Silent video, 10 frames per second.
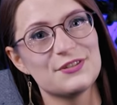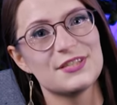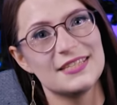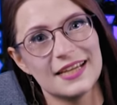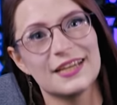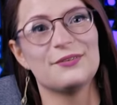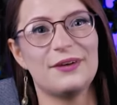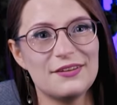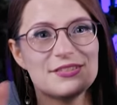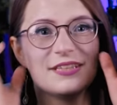for sticking
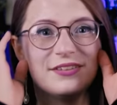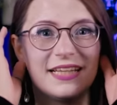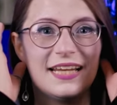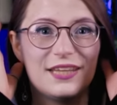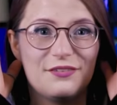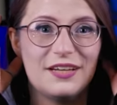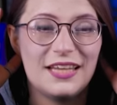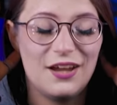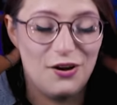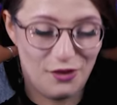around till the end of the
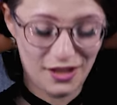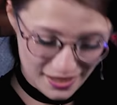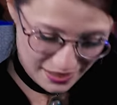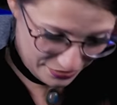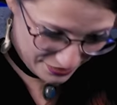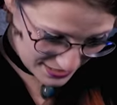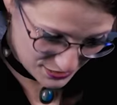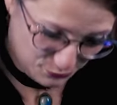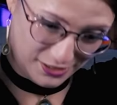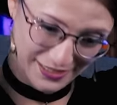video.
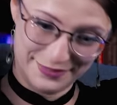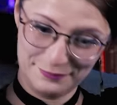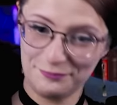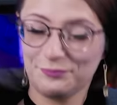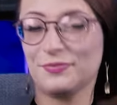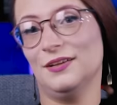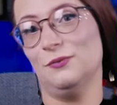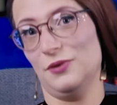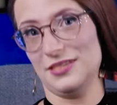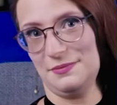This one
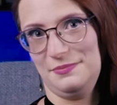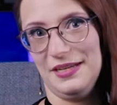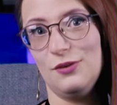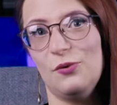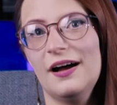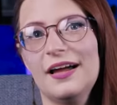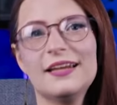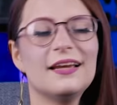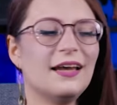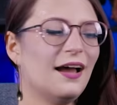was a big
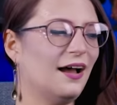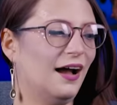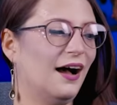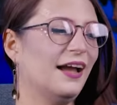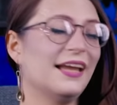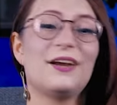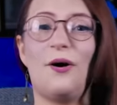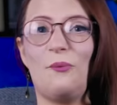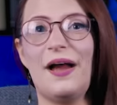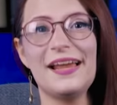one. It
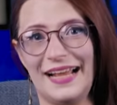got way out